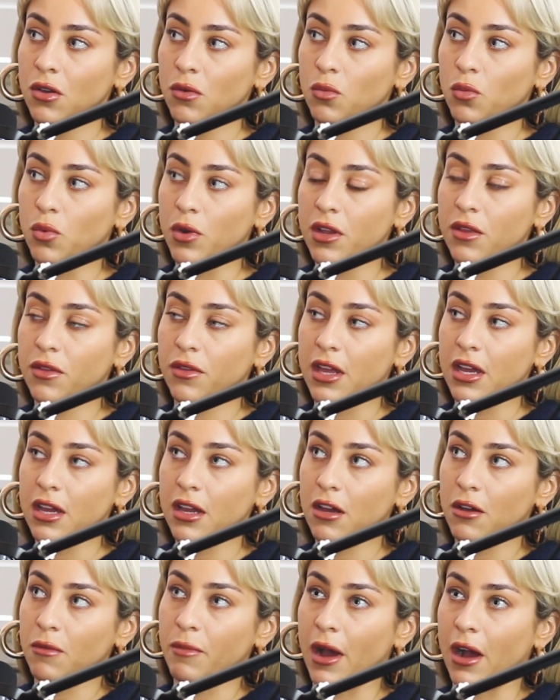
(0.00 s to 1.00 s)
we
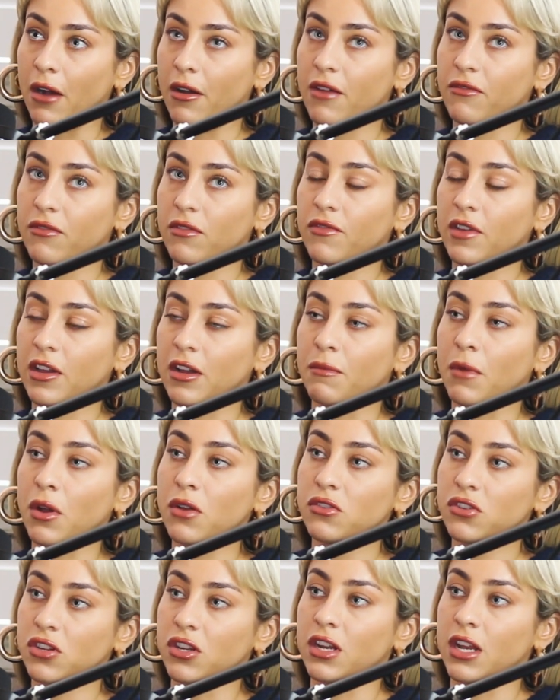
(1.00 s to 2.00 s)
think about everything
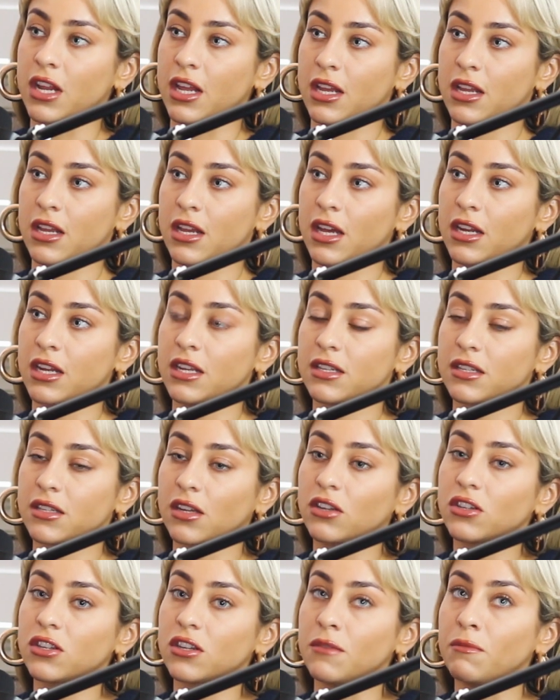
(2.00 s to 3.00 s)
emotionally, and it's
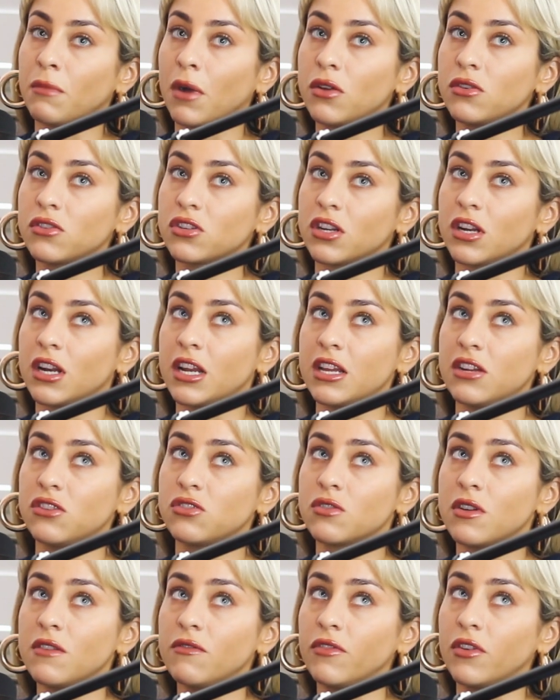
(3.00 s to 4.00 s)
such an emotionally
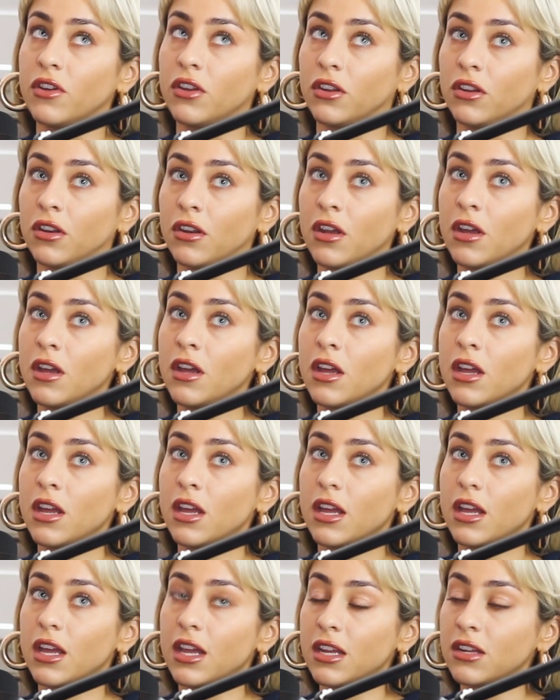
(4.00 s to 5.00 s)
driven
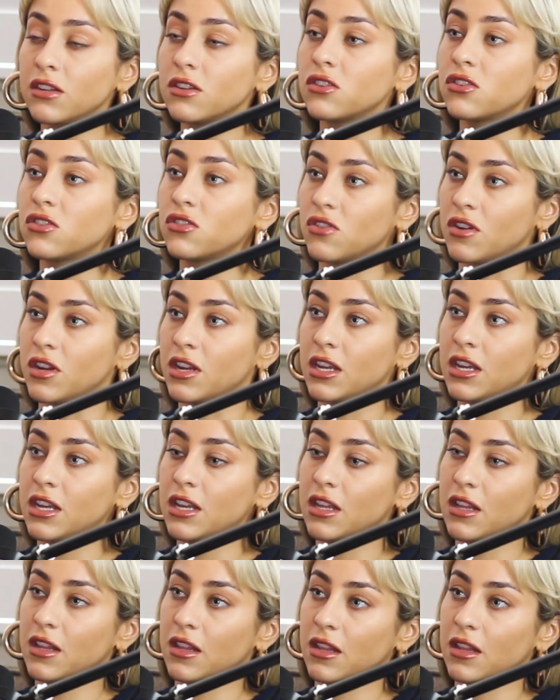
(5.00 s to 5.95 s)
industry